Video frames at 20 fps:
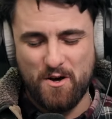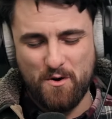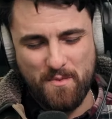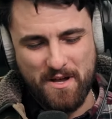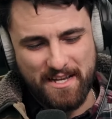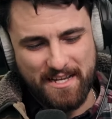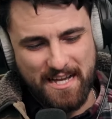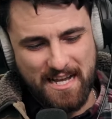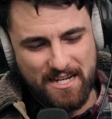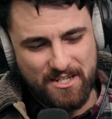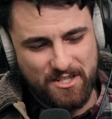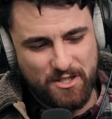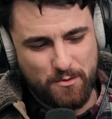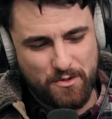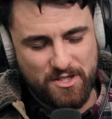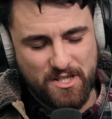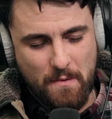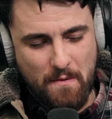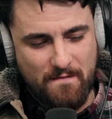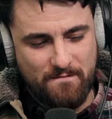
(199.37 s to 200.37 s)
Oh my gosh, there
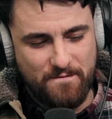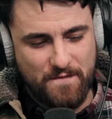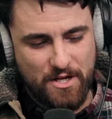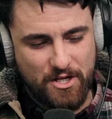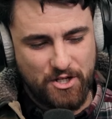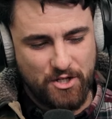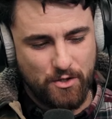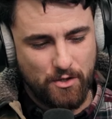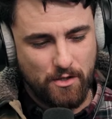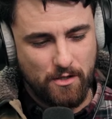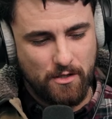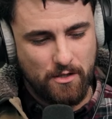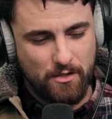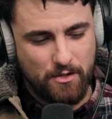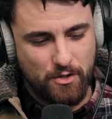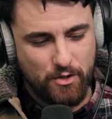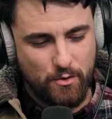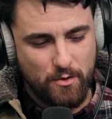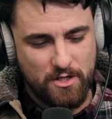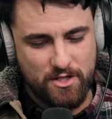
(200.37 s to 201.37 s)
was some official
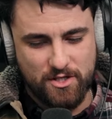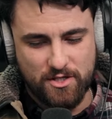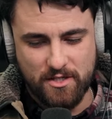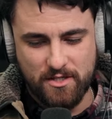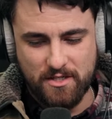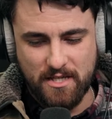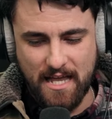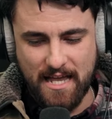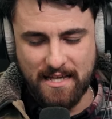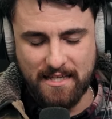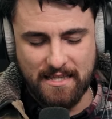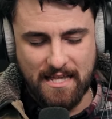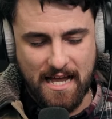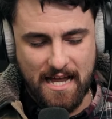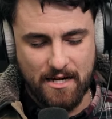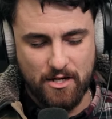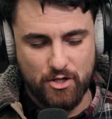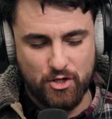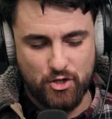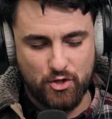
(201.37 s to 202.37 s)
who was saying
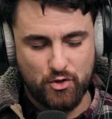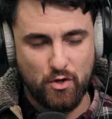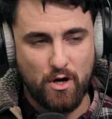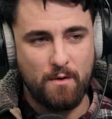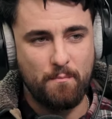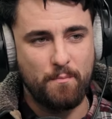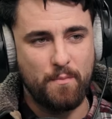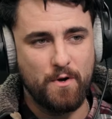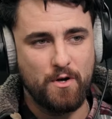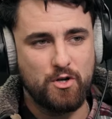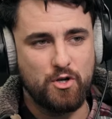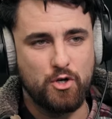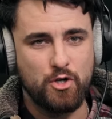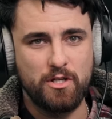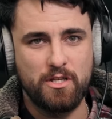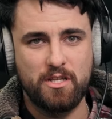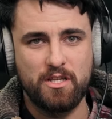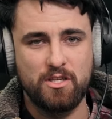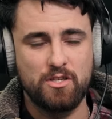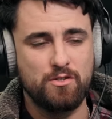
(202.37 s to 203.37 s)
that Trump
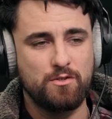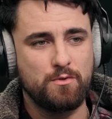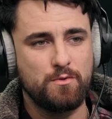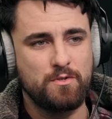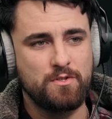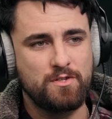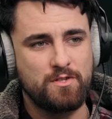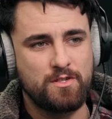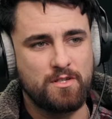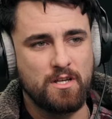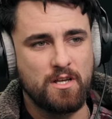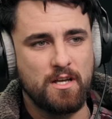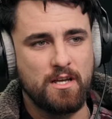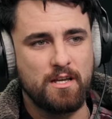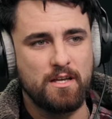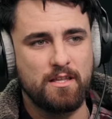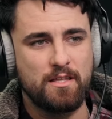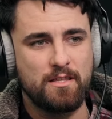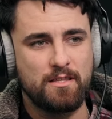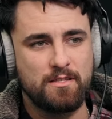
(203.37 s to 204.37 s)
could use
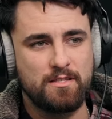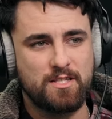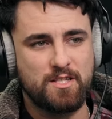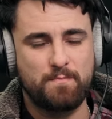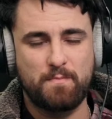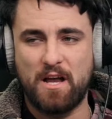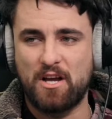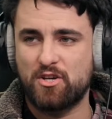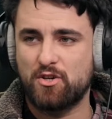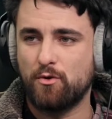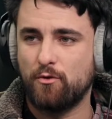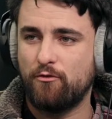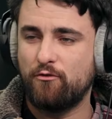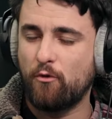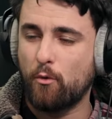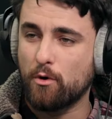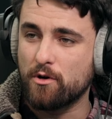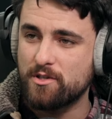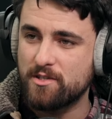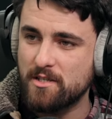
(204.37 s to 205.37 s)
special
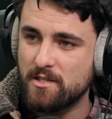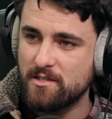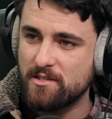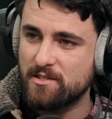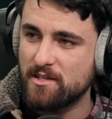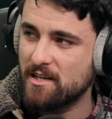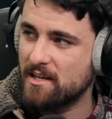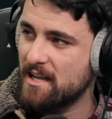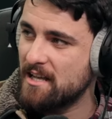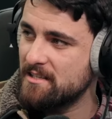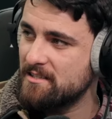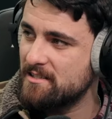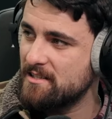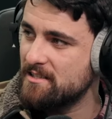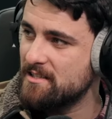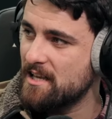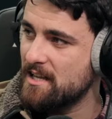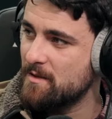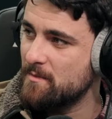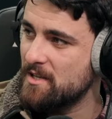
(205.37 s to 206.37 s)
forces against
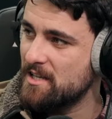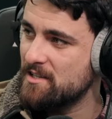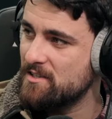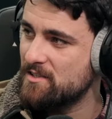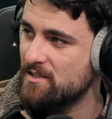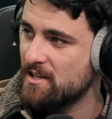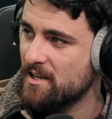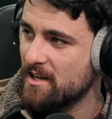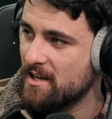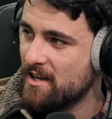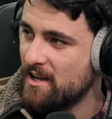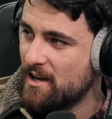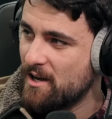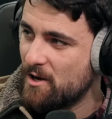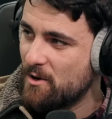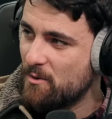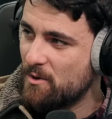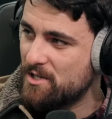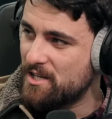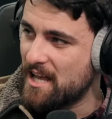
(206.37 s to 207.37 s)
his enemies.
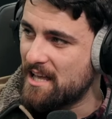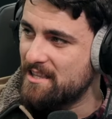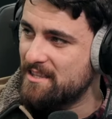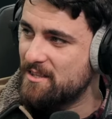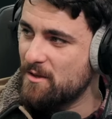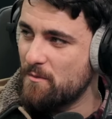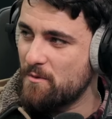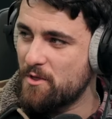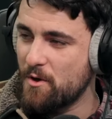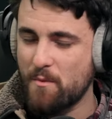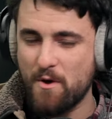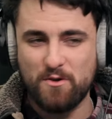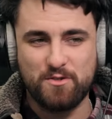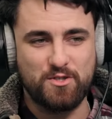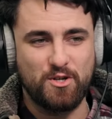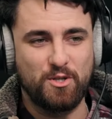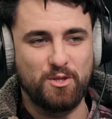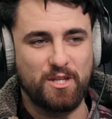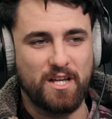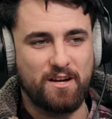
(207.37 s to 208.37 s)
Which I, the, the
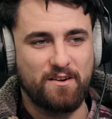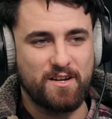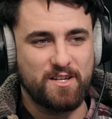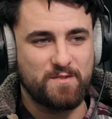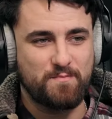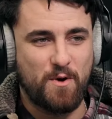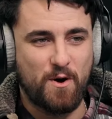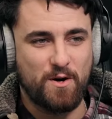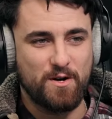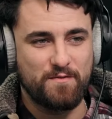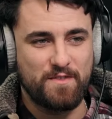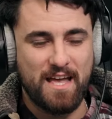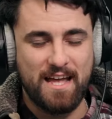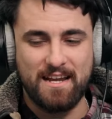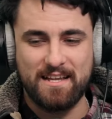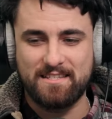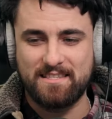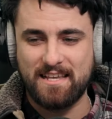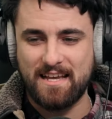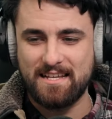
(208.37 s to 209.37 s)
most hilarious part of
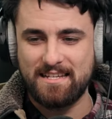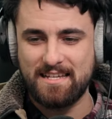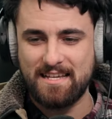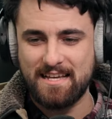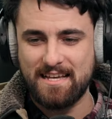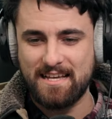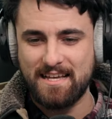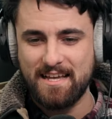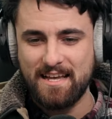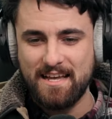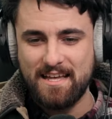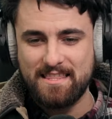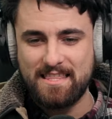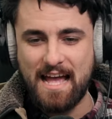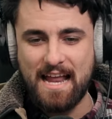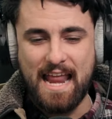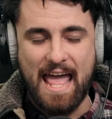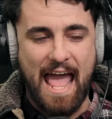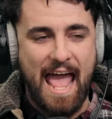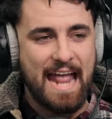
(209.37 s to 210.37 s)
that is the idea
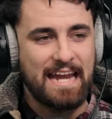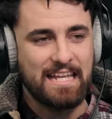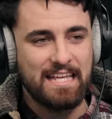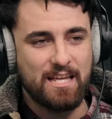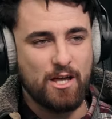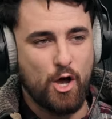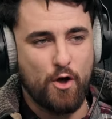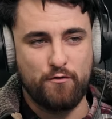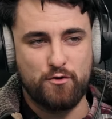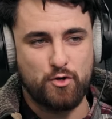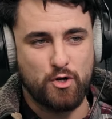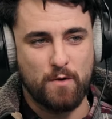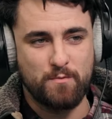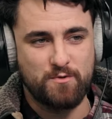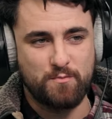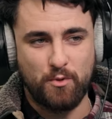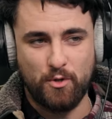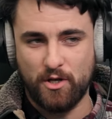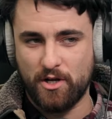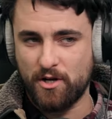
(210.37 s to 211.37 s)
that any of
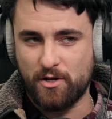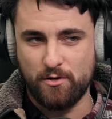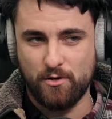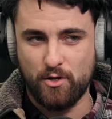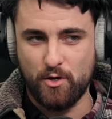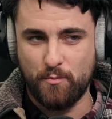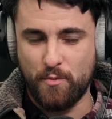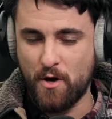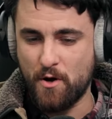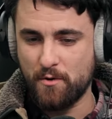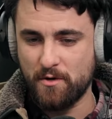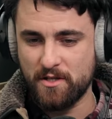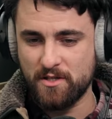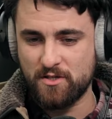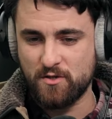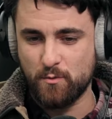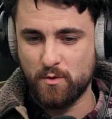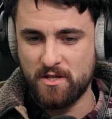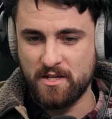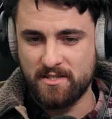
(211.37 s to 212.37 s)
Trump's political
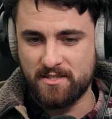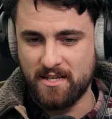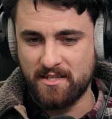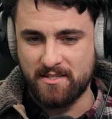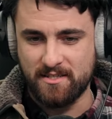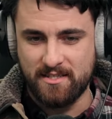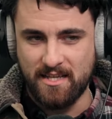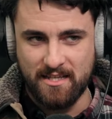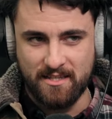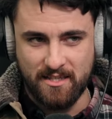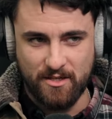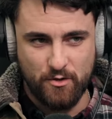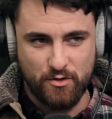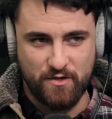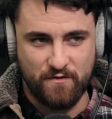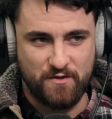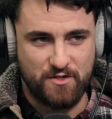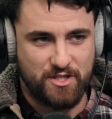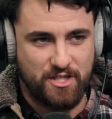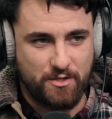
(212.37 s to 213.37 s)
opponents would necessitate the
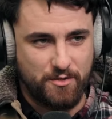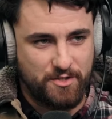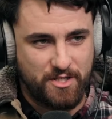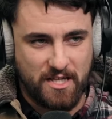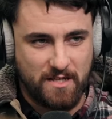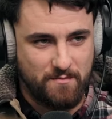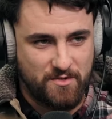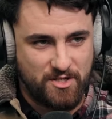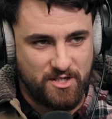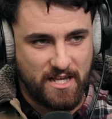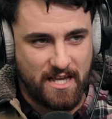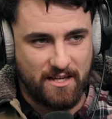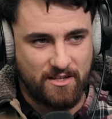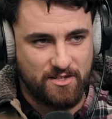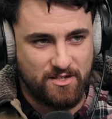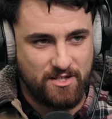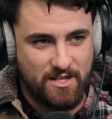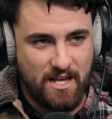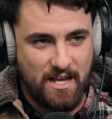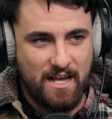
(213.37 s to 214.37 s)
use of SEAL Team Six.